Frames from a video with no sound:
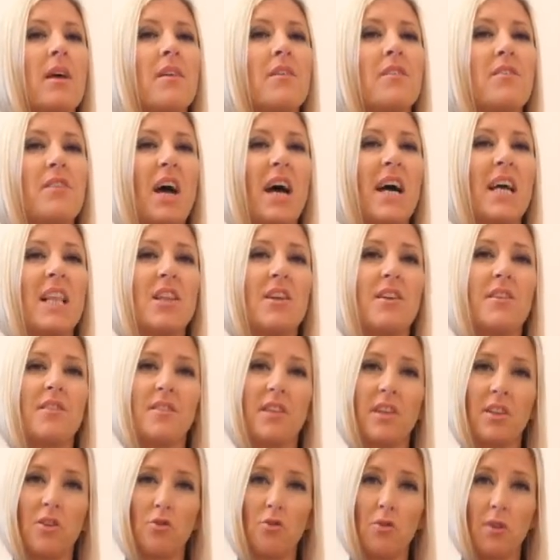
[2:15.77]

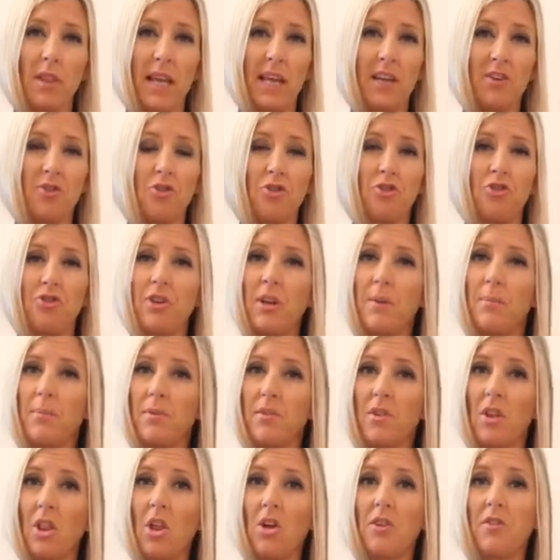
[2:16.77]
Silence in a relationship
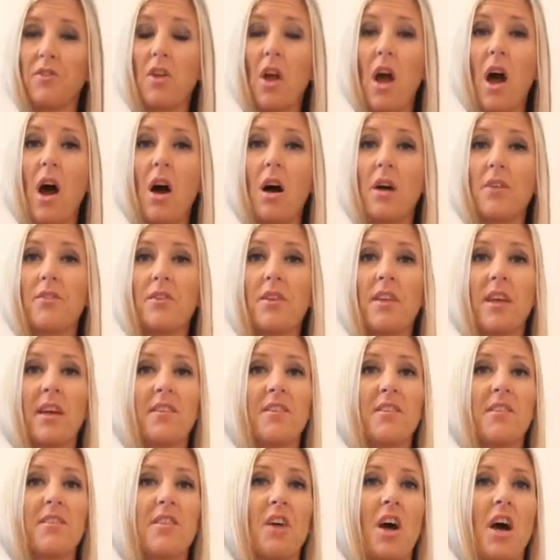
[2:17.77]
is a lost art in our
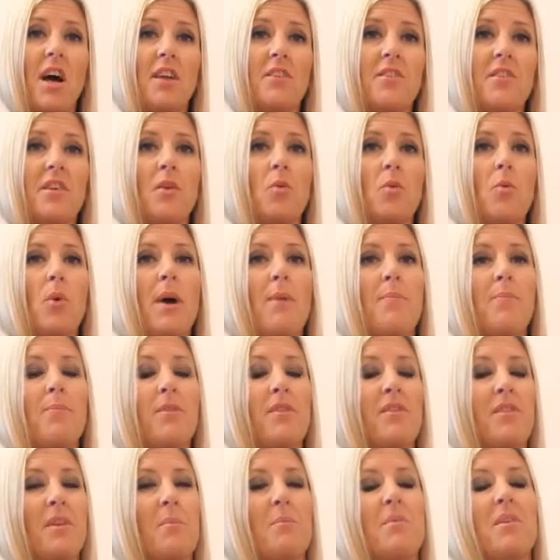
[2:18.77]
society when
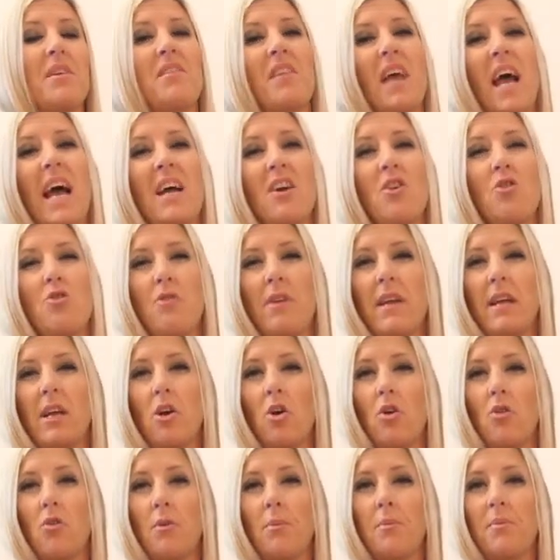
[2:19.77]
somebody's angry
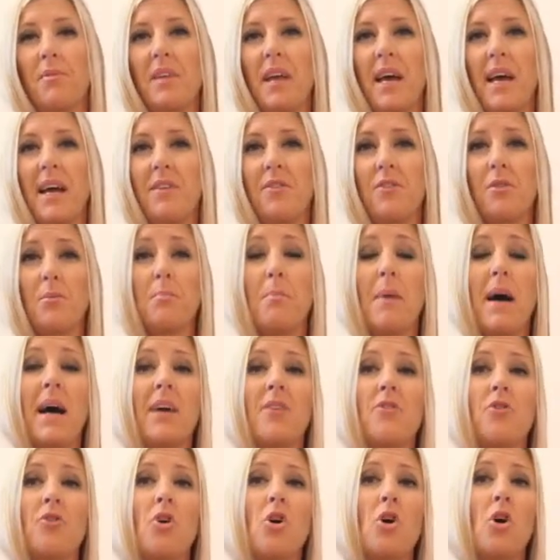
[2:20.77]
or upset,
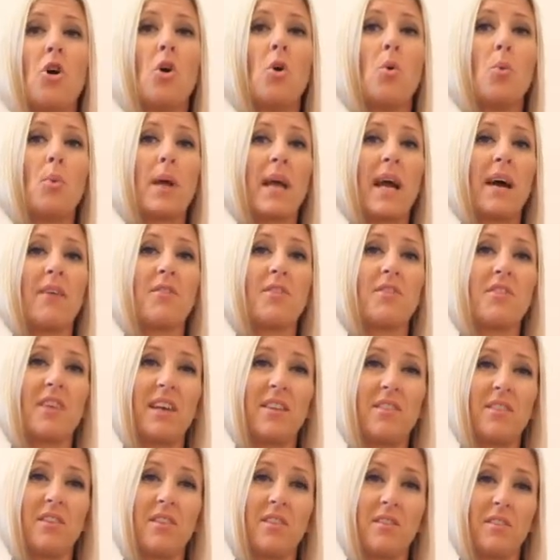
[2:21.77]
mad. We have a
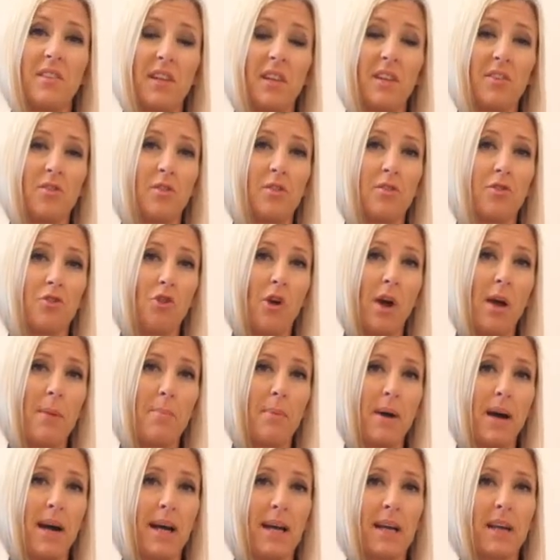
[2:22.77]
tendency to strike
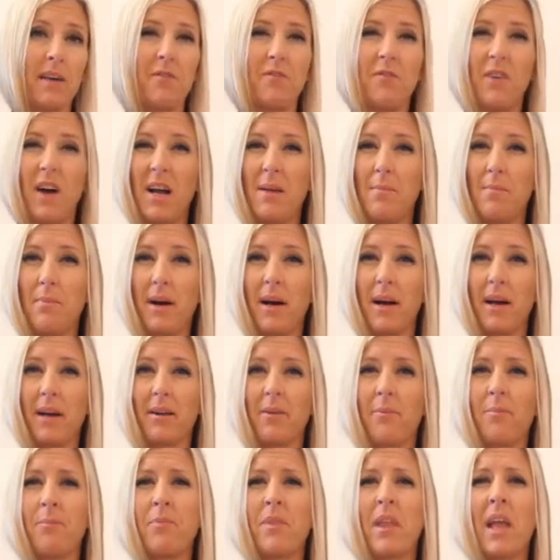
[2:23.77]
back, fight back,
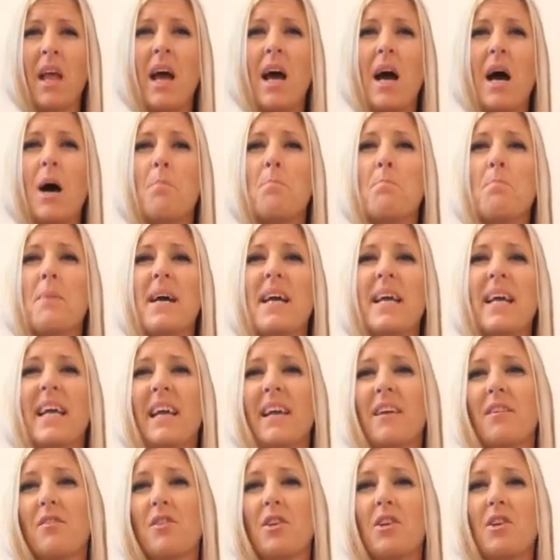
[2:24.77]
and make
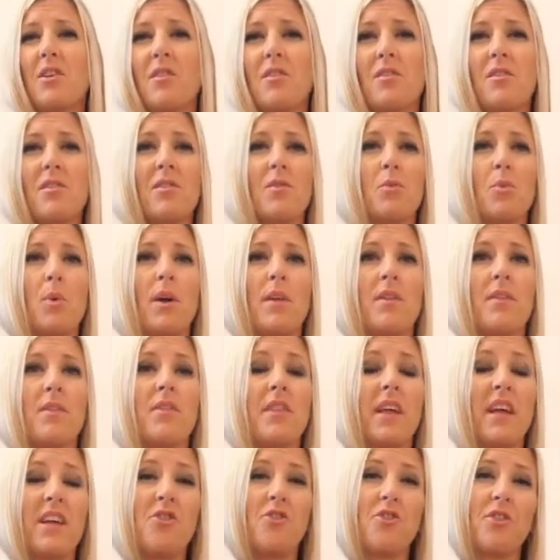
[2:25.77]
excuses when
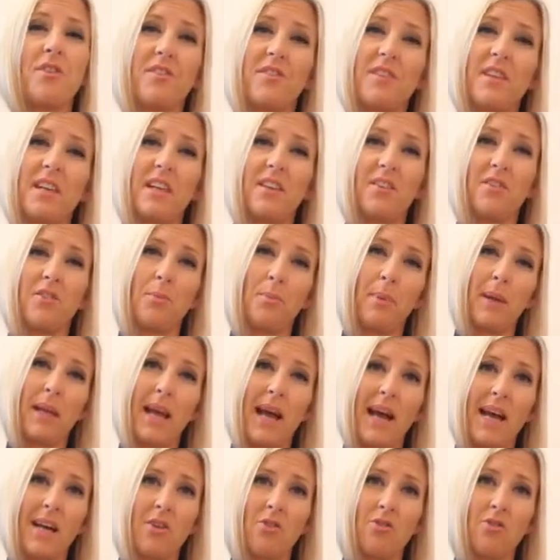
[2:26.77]
they just need to be
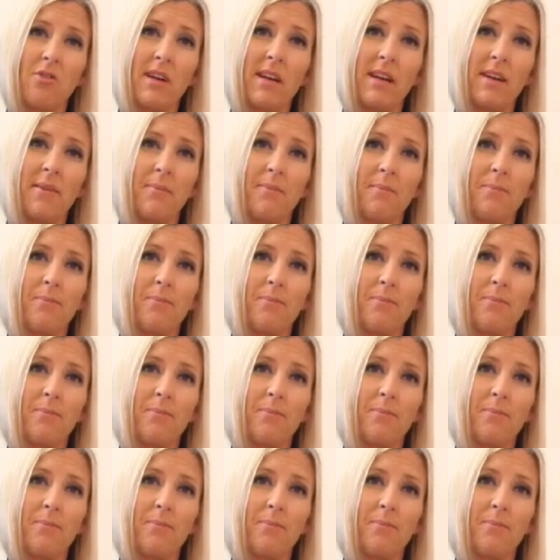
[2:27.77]
angry.